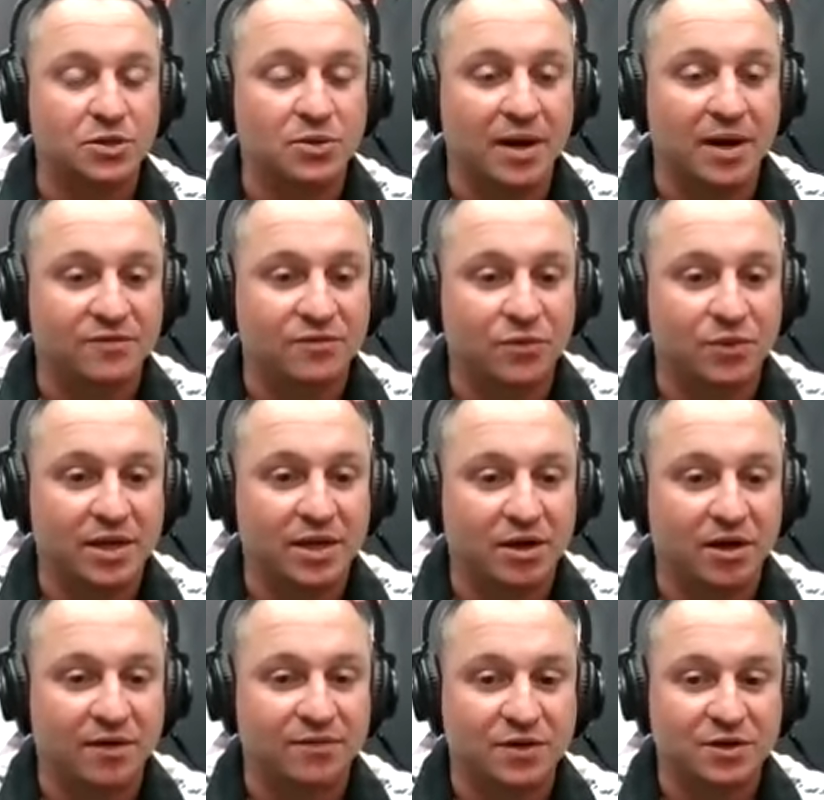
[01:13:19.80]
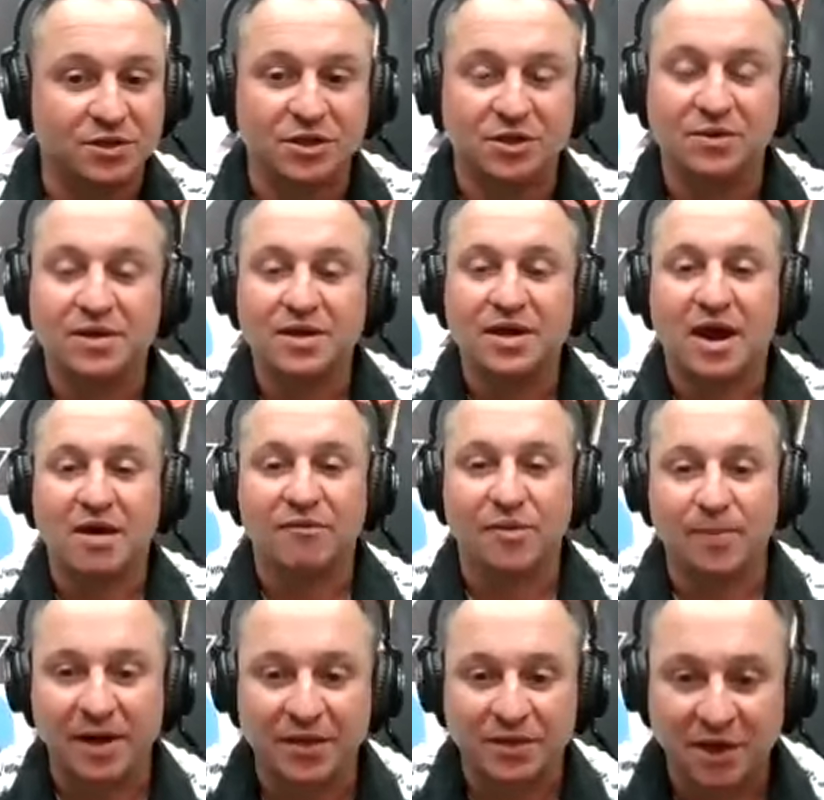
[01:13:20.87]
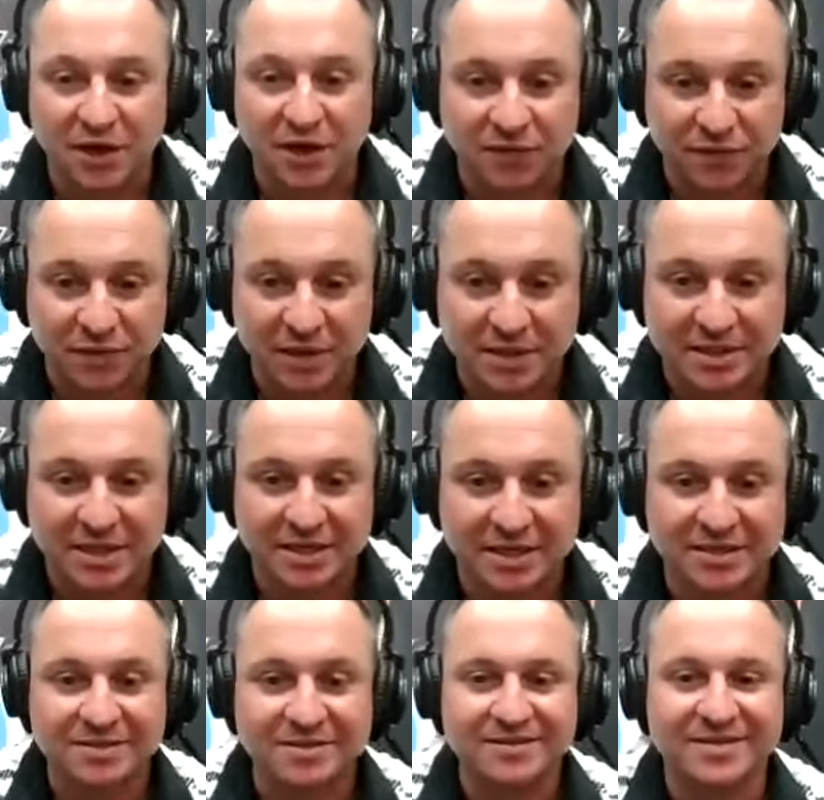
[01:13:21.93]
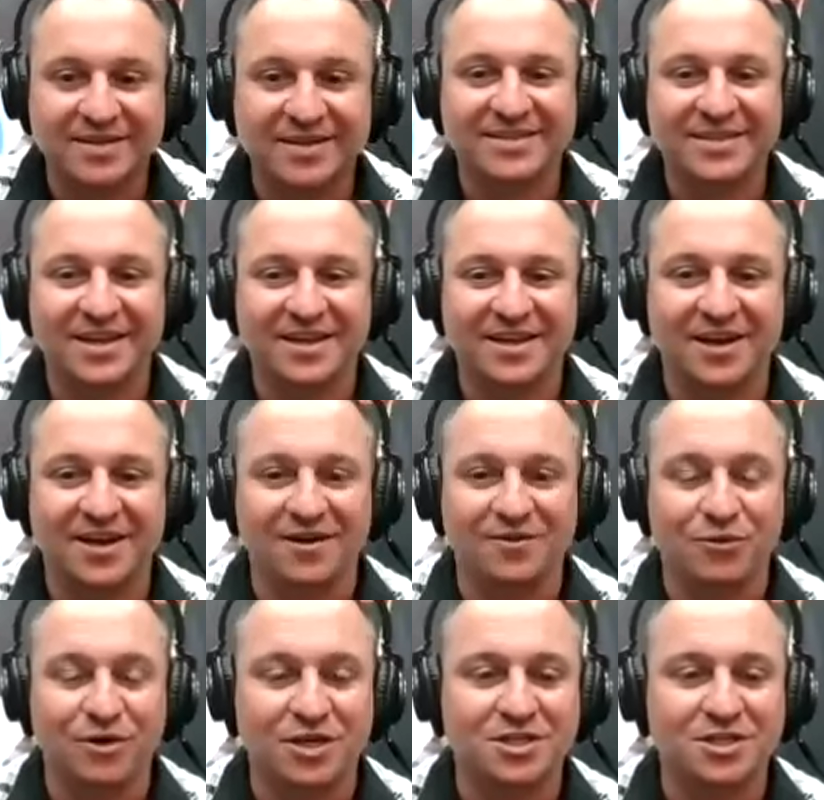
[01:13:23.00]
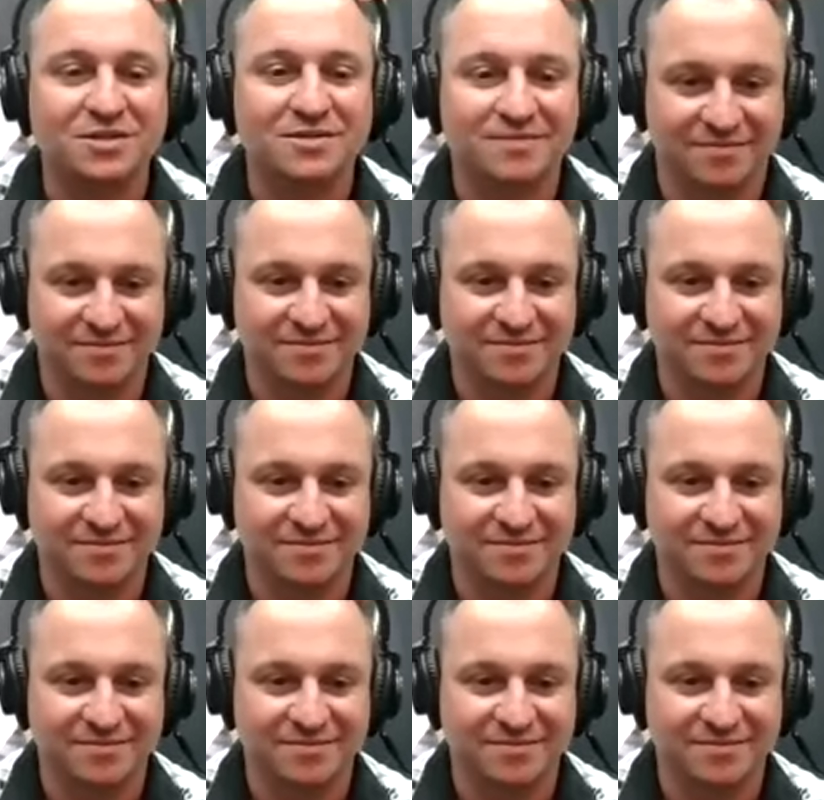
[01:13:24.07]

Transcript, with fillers: you after we get off here. So everybody, thank you for listening and take care. Rich,